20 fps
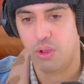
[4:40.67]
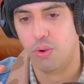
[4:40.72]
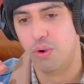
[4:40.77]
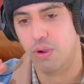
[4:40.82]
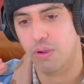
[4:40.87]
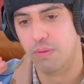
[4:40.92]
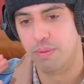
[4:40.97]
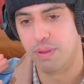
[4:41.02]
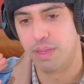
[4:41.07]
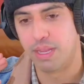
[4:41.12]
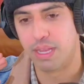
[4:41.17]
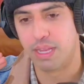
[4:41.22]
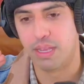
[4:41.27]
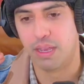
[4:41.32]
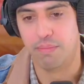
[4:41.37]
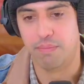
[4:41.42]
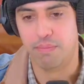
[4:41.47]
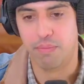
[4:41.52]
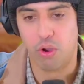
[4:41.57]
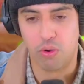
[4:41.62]
or it'd be
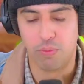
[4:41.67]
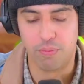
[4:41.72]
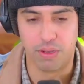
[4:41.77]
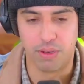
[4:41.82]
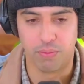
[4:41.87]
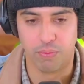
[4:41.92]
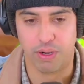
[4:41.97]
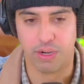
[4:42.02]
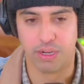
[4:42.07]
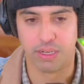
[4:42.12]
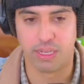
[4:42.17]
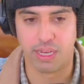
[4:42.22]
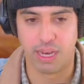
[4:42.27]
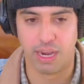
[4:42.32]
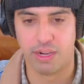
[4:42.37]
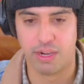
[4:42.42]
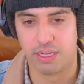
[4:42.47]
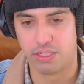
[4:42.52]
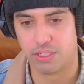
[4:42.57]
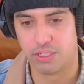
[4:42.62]
a moment where a
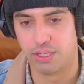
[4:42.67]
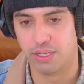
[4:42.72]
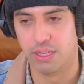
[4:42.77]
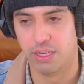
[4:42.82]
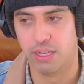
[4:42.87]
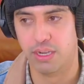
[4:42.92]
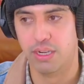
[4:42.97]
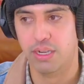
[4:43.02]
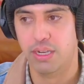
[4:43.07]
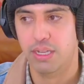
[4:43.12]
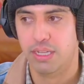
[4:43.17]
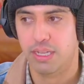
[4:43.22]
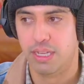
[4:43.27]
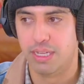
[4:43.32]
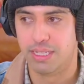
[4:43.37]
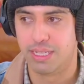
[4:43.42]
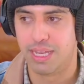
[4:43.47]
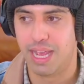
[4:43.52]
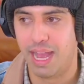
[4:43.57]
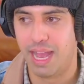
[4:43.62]
character
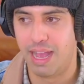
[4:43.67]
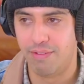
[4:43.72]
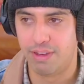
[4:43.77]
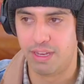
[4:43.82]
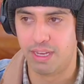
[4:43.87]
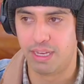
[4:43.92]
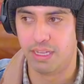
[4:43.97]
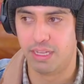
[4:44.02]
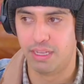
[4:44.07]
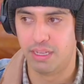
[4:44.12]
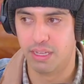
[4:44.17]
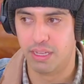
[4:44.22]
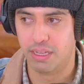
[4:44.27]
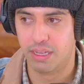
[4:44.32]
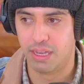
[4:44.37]
is having